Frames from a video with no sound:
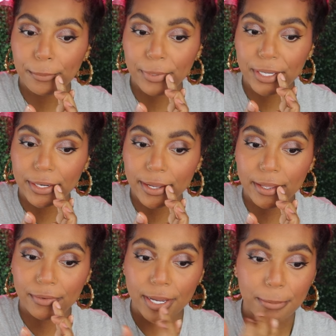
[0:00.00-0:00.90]
But
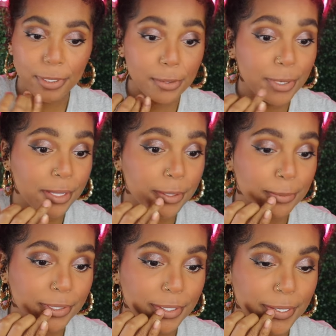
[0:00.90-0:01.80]
if I peel my
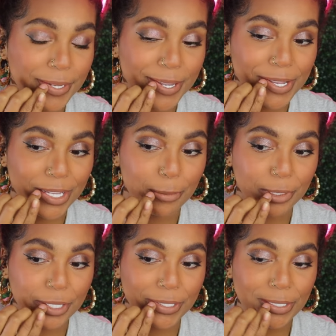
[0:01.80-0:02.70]
lips, they
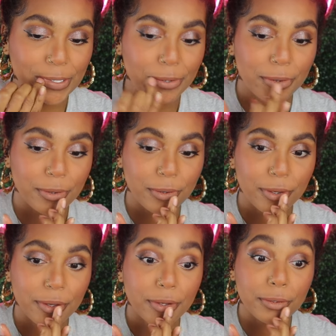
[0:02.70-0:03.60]
bleed, so
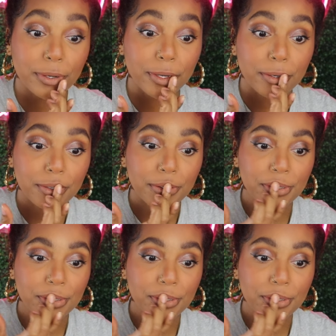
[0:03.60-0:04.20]
gotta do what I gotta do.